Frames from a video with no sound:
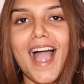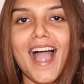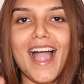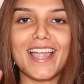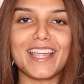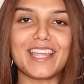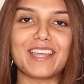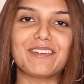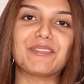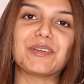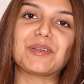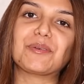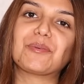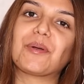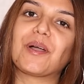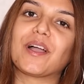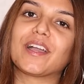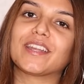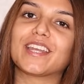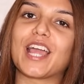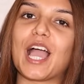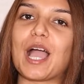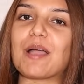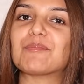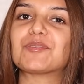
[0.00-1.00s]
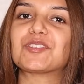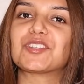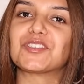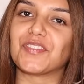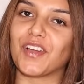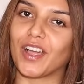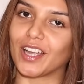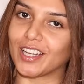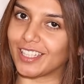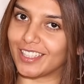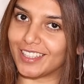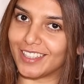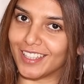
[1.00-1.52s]
Hi everyone, I'm
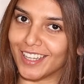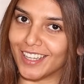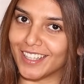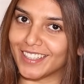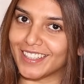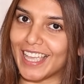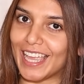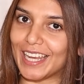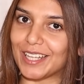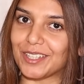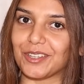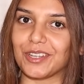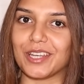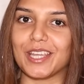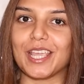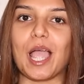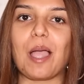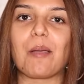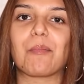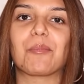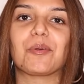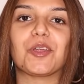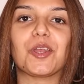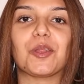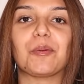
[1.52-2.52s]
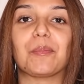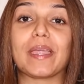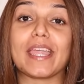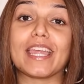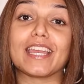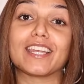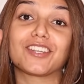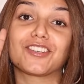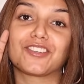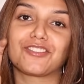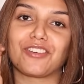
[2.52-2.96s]
Shivangi Dutt and today I'm going to be